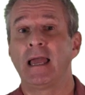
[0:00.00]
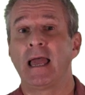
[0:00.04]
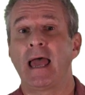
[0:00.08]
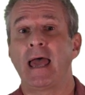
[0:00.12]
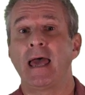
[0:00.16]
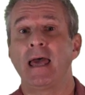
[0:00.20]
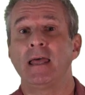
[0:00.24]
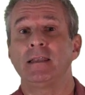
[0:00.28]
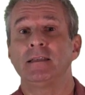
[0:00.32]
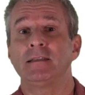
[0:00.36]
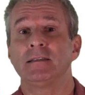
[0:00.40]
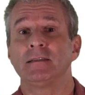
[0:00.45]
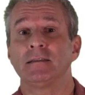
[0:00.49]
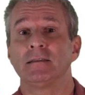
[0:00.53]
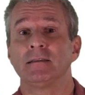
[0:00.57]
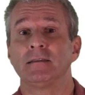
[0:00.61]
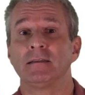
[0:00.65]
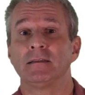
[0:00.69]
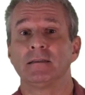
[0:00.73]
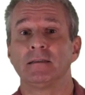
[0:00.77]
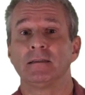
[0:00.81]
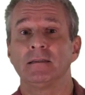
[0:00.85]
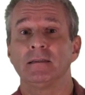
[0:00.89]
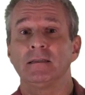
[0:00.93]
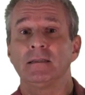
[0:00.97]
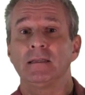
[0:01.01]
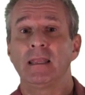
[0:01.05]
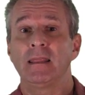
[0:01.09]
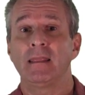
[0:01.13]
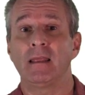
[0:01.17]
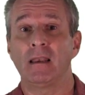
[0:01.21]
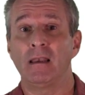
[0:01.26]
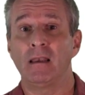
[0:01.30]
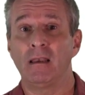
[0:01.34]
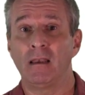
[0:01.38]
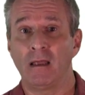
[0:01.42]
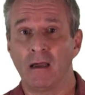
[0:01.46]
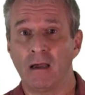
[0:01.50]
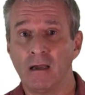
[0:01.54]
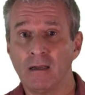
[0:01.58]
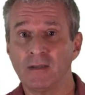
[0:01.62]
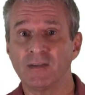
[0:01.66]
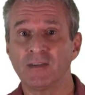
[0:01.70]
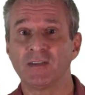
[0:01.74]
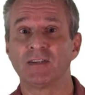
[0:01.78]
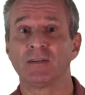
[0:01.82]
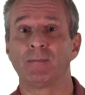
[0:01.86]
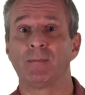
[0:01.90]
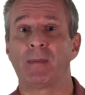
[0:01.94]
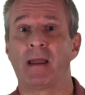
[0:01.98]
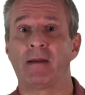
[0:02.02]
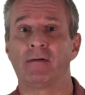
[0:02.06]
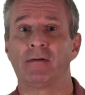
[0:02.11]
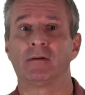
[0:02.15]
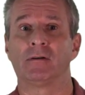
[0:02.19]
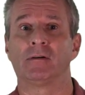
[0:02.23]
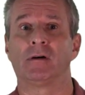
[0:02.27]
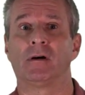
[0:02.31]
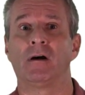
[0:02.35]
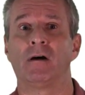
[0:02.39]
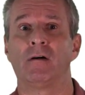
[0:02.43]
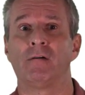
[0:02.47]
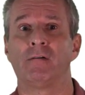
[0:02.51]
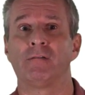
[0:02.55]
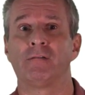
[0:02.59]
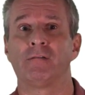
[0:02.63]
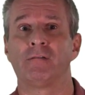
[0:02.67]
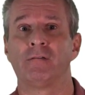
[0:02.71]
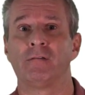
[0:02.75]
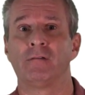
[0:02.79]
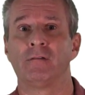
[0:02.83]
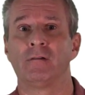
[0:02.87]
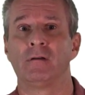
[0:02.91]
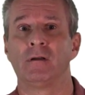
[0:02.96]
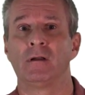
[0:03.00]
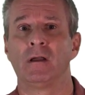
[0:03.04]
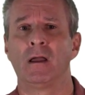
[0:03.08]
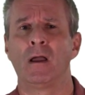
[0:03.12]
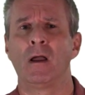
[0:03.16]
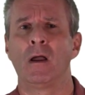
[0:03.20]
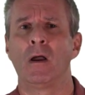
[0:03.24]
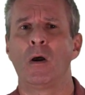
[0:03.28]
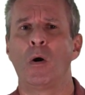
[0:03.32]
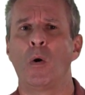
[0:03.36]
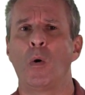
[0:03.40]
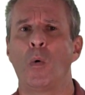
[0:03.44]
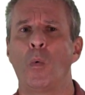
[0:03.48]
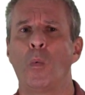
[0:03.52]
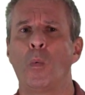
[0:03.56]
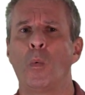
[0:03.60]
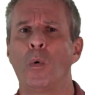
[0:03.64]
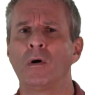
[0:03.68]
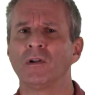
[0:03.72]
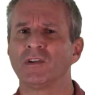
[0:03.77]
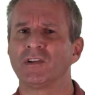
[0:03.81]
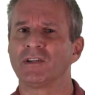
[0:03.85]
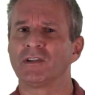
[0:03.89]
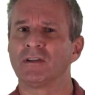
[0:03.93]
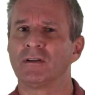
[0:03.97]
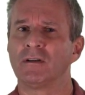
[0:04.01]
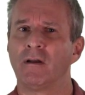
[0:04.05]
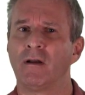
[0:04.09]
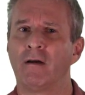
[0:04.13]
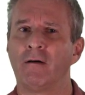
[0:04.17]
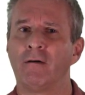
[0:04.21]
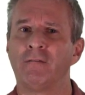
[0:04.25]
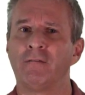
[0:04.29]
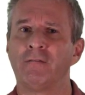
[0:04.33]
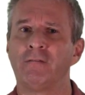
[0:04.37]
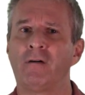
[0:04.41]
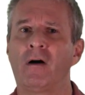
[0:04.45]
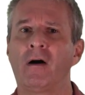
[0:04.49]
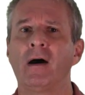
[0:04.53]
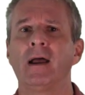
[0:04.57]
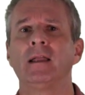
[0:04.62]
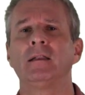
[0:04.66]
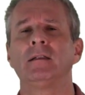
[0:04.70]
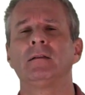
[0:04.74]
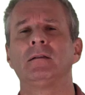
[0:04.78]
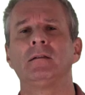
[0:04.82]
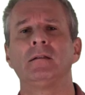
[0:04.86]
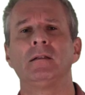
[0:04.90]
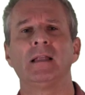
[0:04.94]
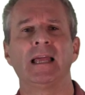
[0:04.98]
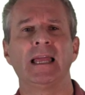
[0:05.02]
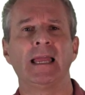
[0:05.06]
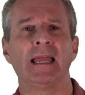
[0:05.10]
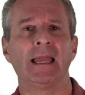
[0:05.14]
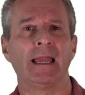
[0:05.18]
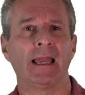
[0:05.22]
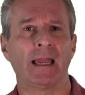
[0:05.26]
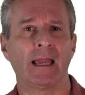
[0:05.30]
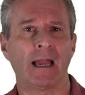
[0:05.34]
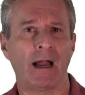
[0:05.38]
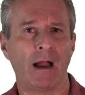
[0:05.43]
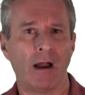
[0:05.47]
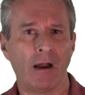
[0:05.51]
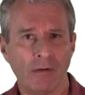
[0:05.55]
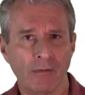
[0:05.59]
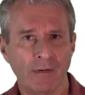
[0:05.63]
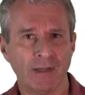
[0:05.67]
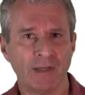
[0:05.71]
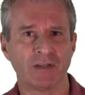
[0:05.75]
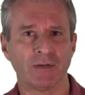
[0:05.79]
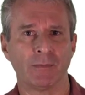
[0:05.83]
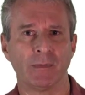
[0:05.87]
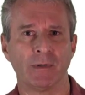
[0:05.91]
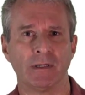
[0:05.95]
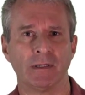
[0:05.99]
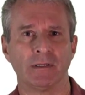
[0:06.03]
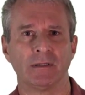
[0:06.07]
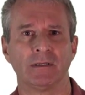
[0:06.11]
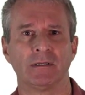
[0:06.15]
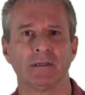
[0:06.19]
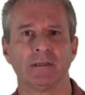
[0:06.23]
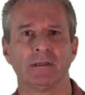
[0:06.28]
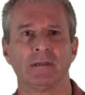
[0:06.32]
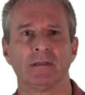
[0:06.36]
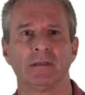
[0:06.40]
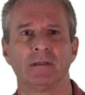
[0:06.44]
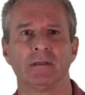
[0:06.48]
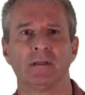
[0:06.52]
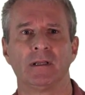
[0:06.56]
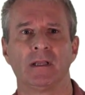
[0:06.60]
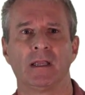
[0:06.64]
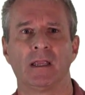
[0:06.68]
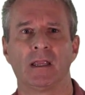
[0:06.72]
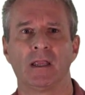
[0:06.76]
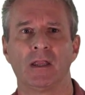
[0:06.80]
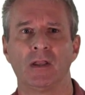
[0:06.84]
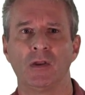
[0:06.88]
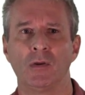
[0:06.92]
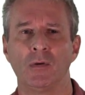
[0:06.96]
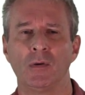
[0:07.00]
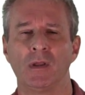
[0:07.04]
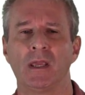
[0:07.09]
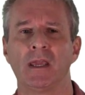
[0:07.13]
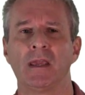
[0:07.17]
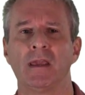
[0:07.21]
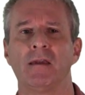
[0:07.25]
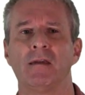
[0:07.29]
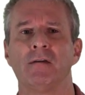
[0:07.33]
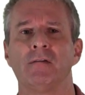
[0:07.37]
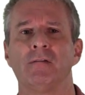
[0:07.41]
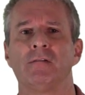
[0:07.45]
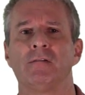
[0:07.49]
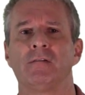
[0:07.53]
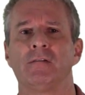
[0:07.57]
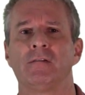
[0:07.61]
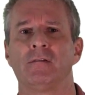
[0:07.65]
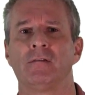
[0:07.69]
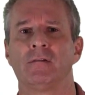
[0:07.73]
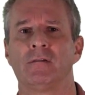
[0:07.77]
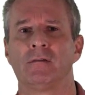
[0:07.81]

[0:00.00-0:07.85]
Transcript: And in the last paragraph, what final encouragement can you give?